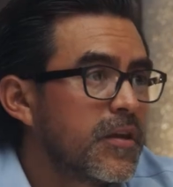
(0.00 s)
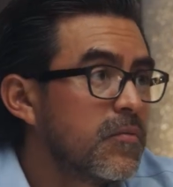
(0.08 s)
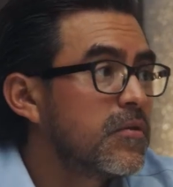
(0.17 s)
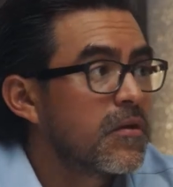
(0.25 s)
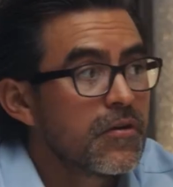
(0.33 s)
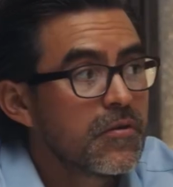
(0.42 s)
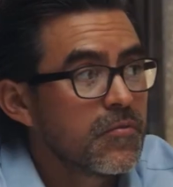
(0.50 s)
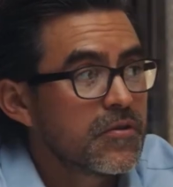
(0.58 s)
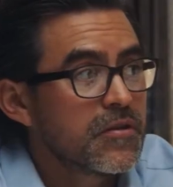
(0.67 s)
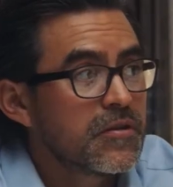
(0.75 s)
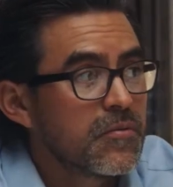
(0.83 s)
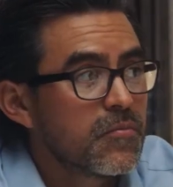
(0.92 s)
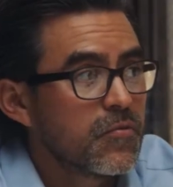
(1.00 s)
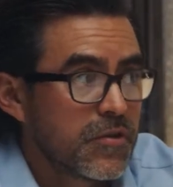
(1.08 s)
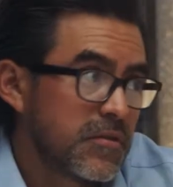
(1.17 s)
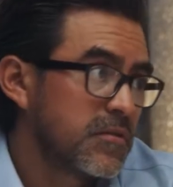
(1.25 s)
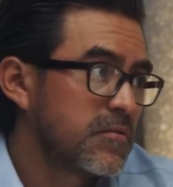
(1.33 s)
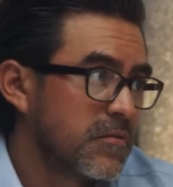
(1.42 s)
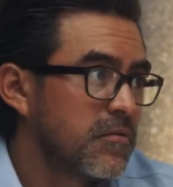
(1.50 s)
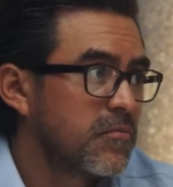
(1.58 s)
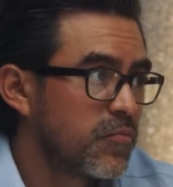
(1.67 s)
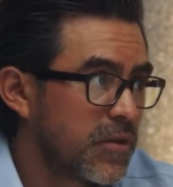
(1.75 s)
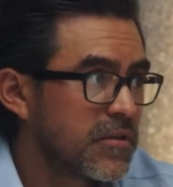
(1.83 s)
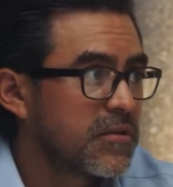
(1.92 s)
Even our immune system, which is
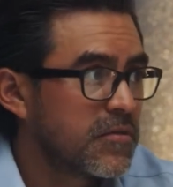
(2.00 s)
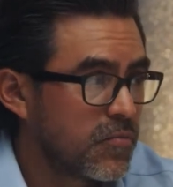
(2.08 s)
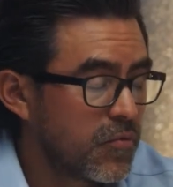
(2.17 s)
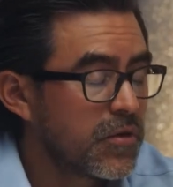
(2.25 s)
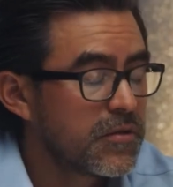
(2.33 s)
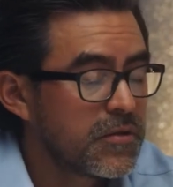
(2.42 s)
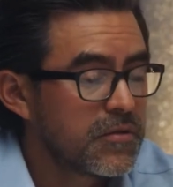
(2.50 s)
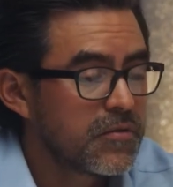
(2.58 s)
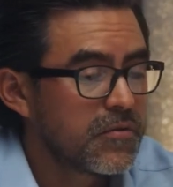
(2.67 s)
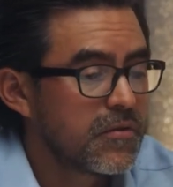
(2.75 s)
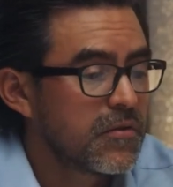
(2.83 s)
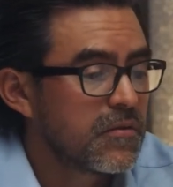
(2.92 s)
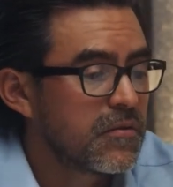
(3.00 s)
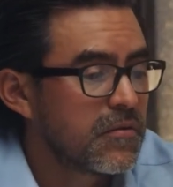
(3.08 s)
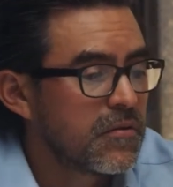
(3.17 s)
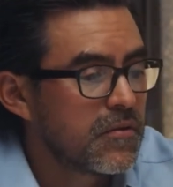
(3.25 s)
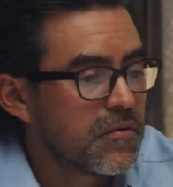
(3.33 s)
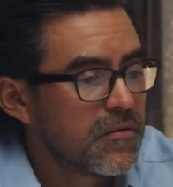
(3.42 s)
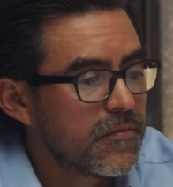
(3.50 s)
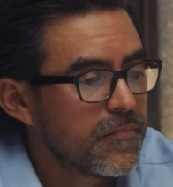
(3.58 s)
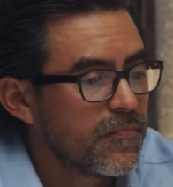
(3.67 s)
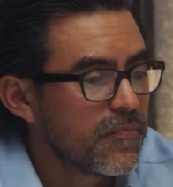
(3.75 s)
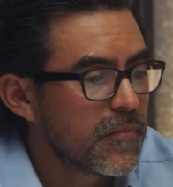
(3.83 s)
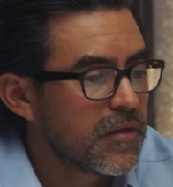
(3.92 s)
brings us to the
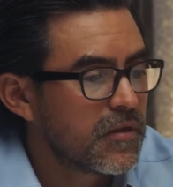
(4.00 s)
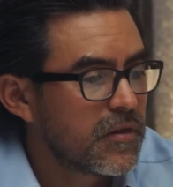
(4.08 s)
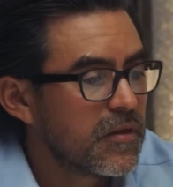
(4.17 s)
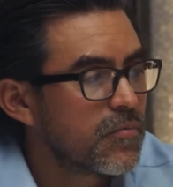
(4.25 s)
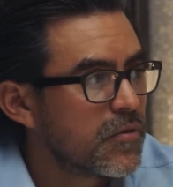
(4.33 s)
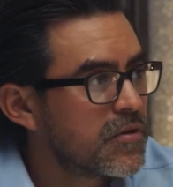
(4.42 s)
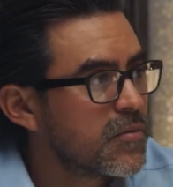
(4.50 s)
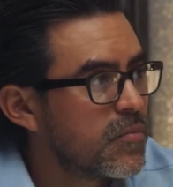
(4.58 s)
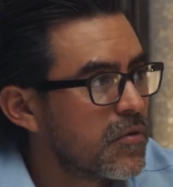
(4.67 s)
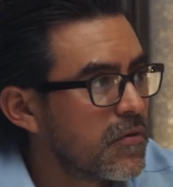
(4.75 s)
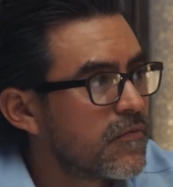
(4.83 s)
key principle